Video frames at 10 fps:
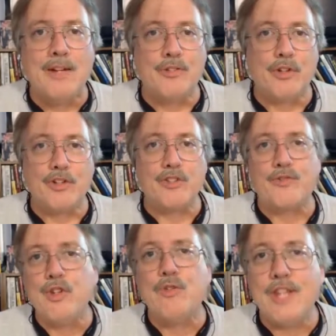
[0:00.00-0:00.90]
Well, there's a
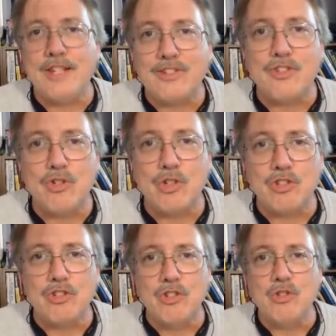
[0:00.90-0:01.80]
few things that you
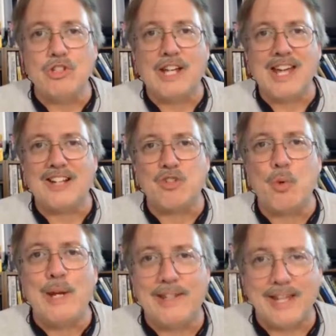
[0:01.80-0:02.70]
can do to kind of
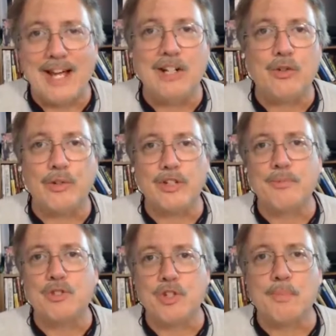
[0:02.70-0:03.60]
tweak the algorithm
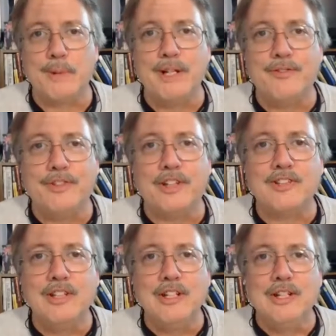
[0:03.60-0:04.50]
to your benefit.
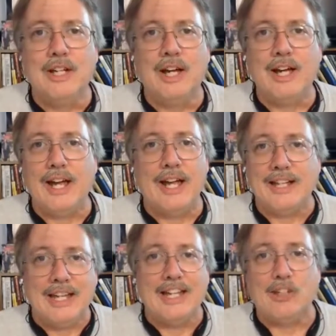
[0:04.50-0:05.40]
And
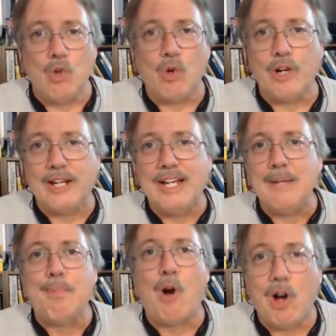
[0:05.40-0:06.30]
ignoring any
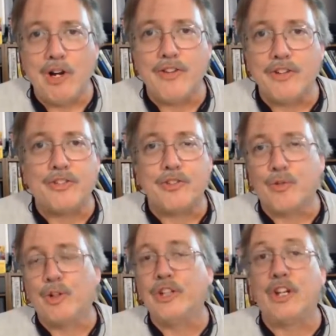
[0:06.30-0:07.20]
part of this is really going to